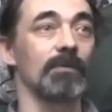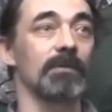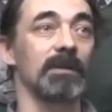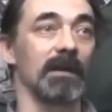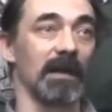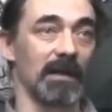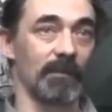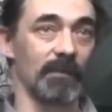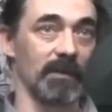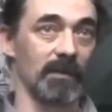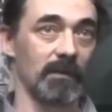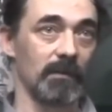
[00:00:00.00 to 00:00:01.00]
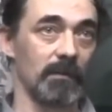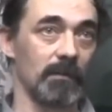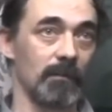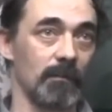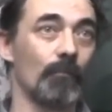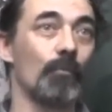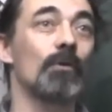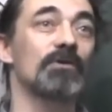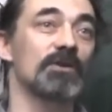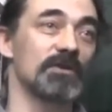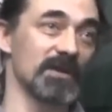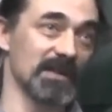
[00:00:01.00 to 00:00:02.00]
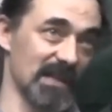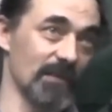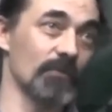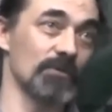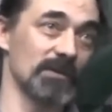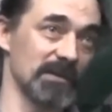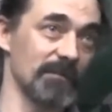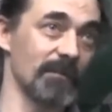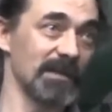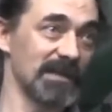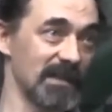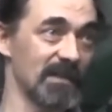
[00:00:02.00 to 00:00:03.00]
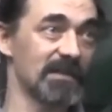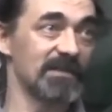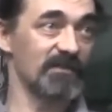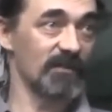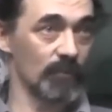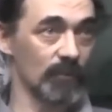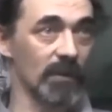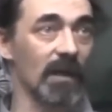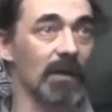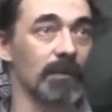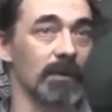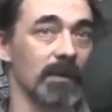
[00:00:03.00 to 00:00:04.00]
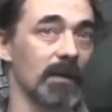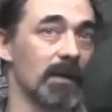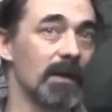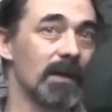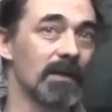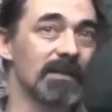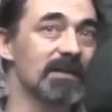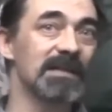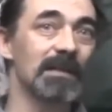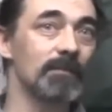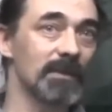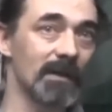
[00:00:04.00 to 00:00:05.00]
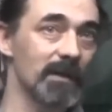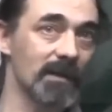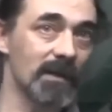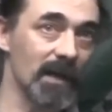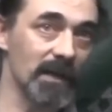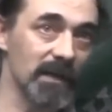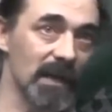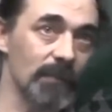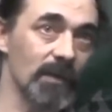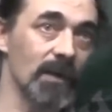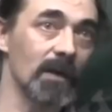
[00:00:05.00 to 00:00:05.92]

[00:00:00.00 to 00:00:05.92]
are painted as if they are Free Syrian Army. So most of the